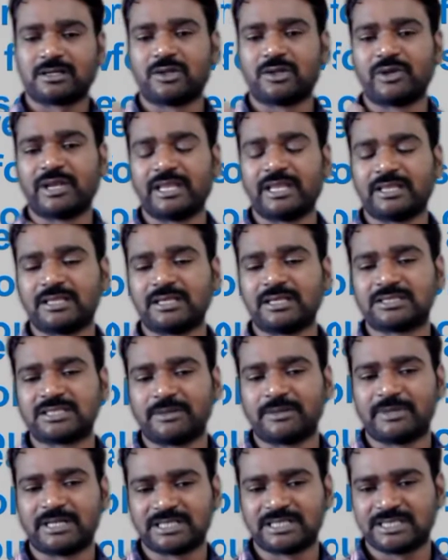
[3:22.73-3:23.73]
during the
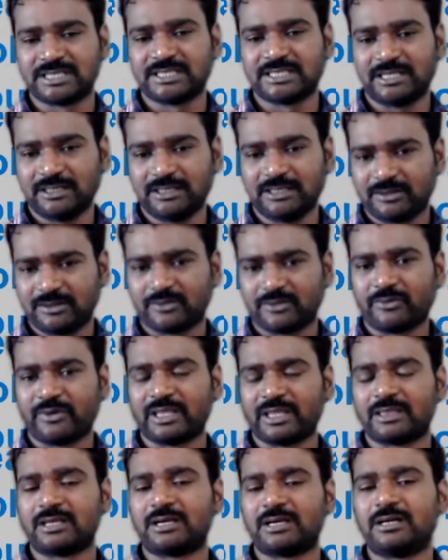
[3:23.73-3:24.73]
summer season,
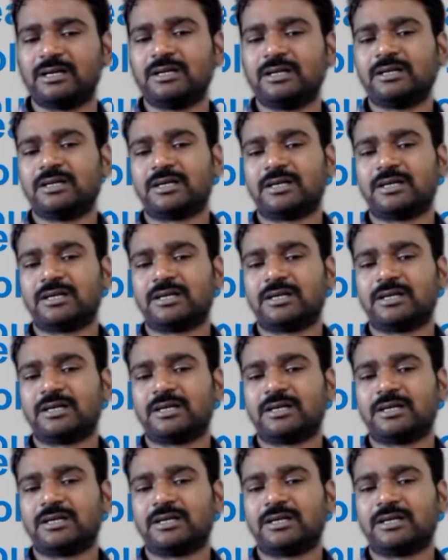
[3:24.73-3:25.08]
when the